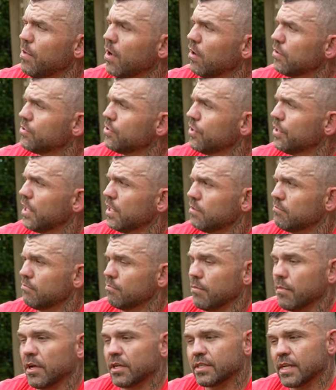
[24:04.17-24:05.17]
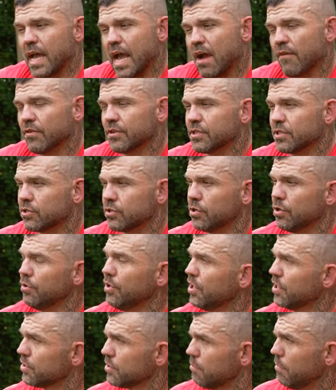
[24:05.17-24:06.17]
belts, you get, it averages two
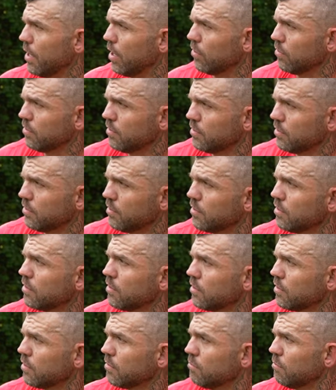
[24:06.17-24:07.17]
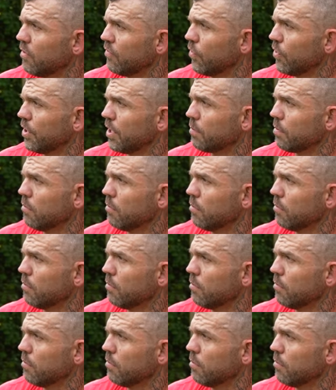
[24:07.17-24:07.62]
years a belt before you get